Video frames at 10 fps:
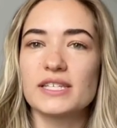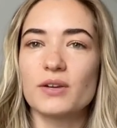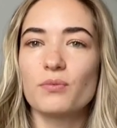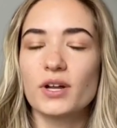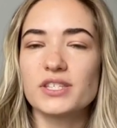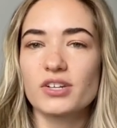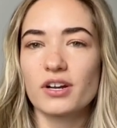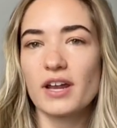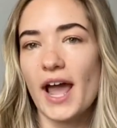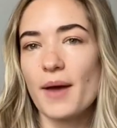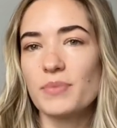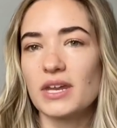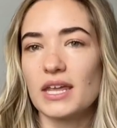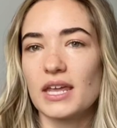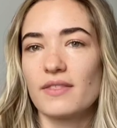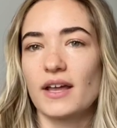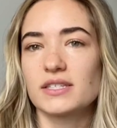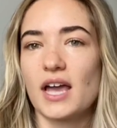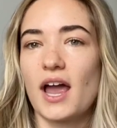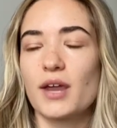And what started happening in that
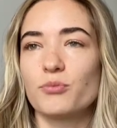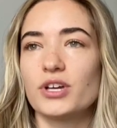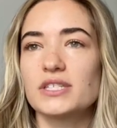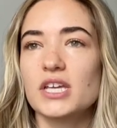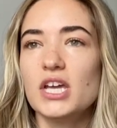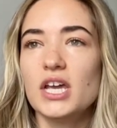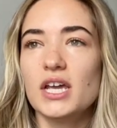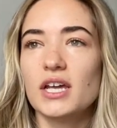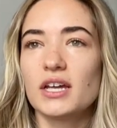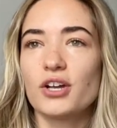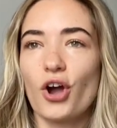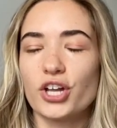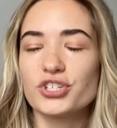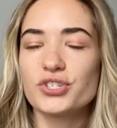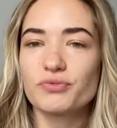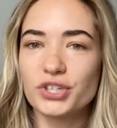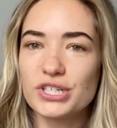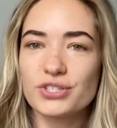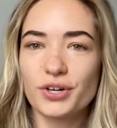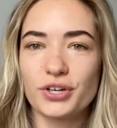time was God just really
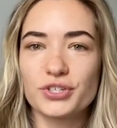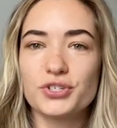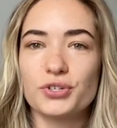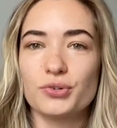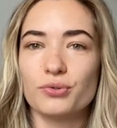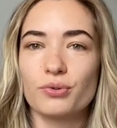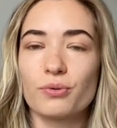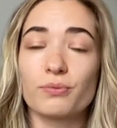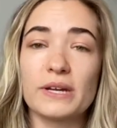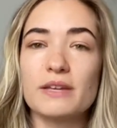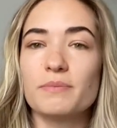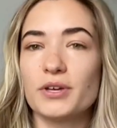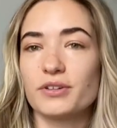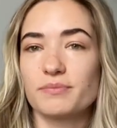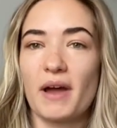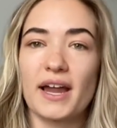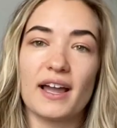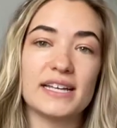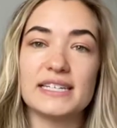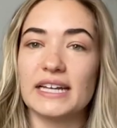started to rebuild my
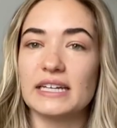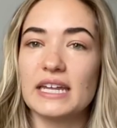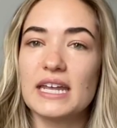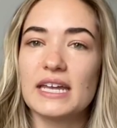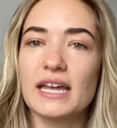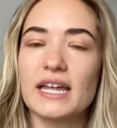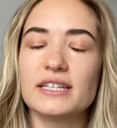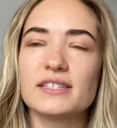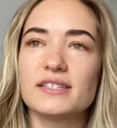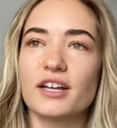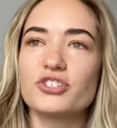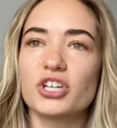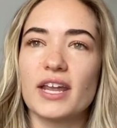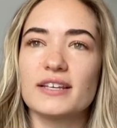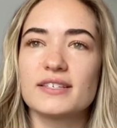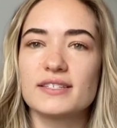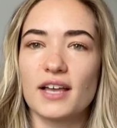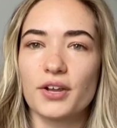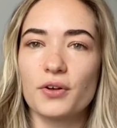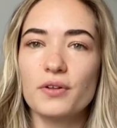identity in such a
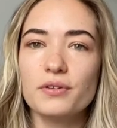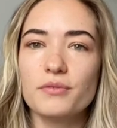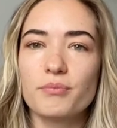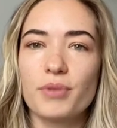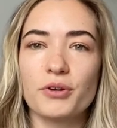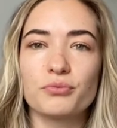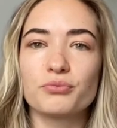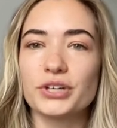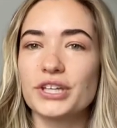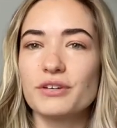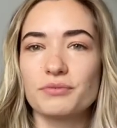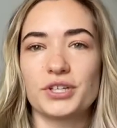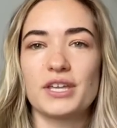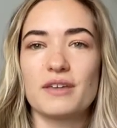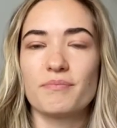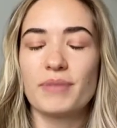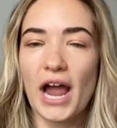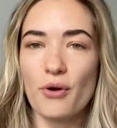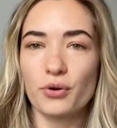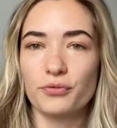subtle but really, really
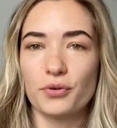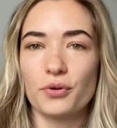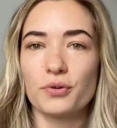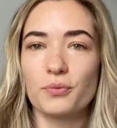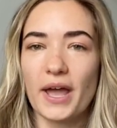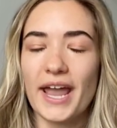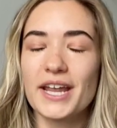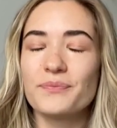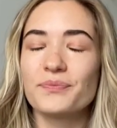powerful way.